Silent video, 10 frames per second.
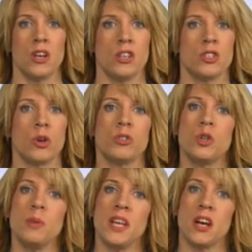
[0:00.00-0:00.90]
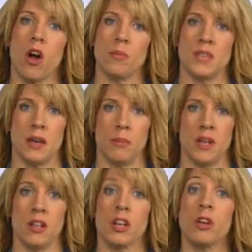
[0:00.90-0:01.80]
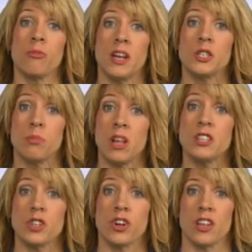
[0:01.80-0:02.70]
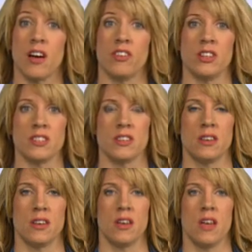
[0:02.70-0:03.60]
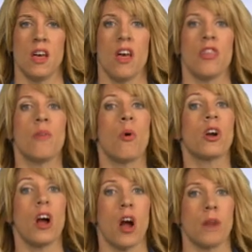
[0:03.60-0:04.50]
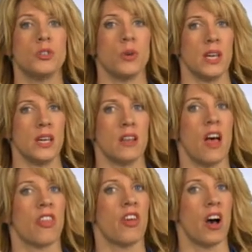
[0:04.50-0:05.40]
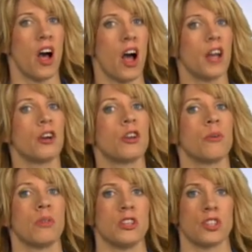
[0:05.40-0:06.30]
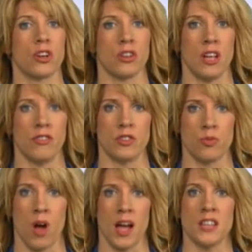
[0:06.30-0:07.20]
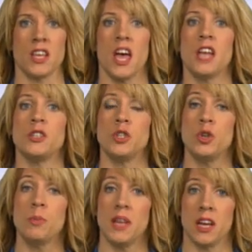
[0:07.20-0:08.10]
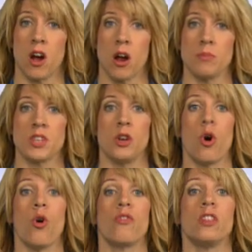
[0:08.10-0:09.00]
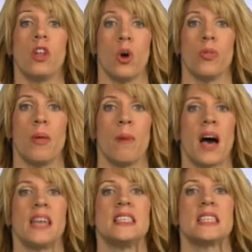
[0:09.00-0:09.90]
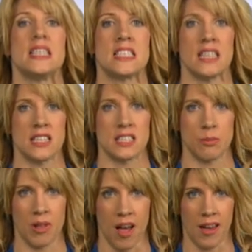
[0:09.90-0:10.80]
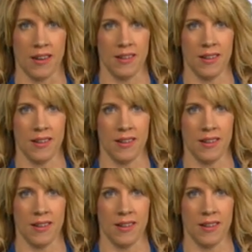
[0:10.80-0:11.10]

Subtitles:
So too many carbs at a meal can raise your blood sugar levels. The more carbs you eat, the higher your blood sugar levels rise, and too many carbs can overload the body's insulin supply.